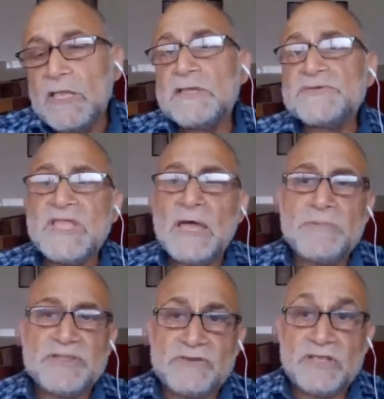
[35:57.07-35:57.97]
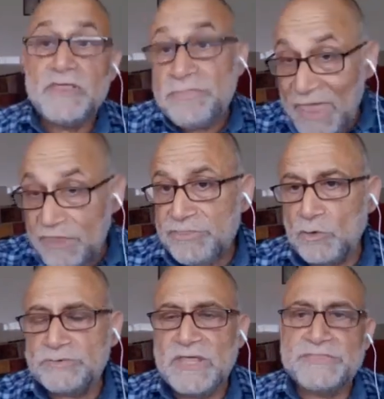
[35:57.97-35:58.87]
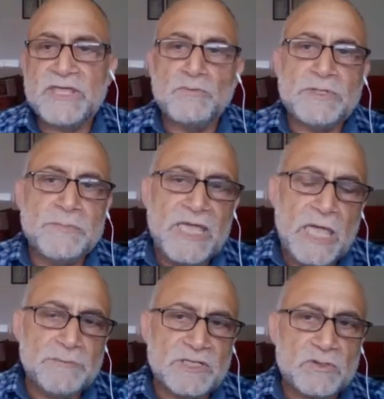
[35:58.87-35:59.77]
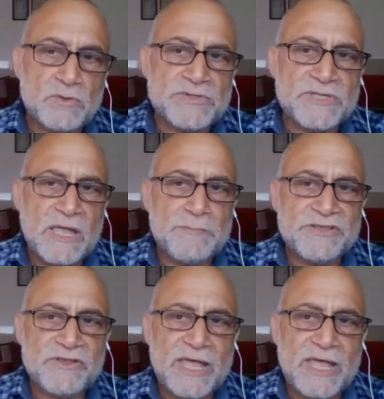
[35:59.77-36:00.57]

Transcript: establishing, they thought that they would be able to establish